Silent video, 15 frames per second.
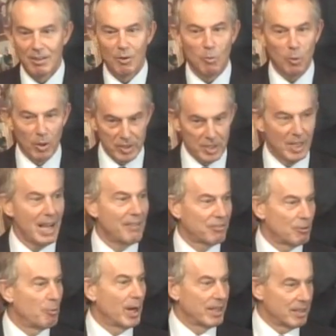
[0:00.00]
was
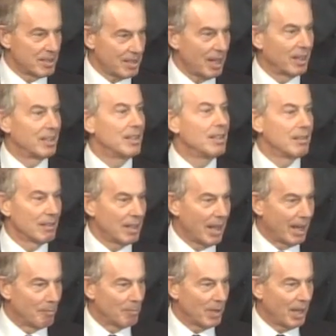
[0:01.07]
left when Saladin
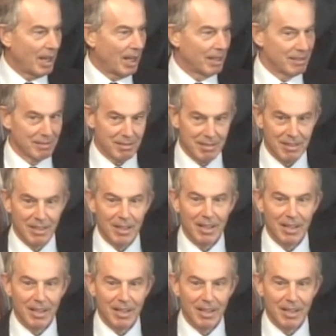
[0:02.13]
came and